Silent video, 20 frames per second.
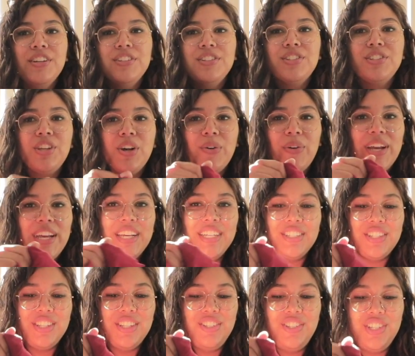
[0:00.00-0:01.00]
So
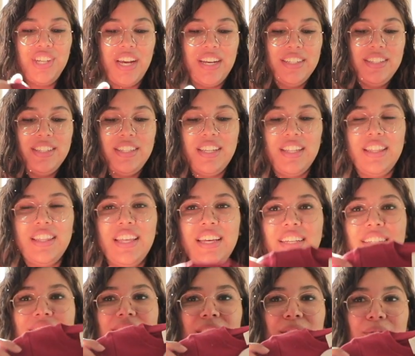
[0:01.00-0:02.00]
it's just
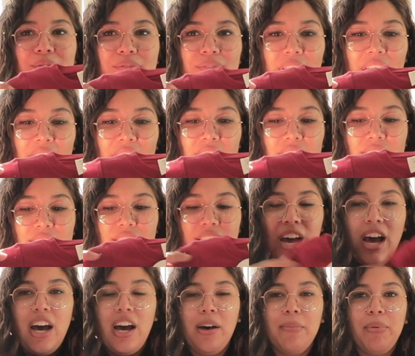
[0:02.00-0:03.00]
this red
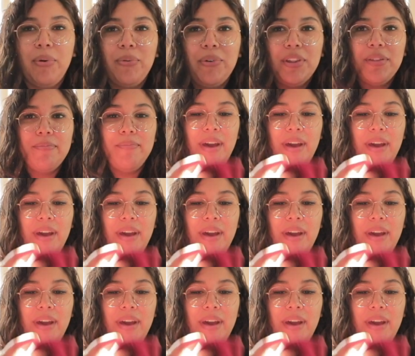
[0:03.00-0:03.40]
top with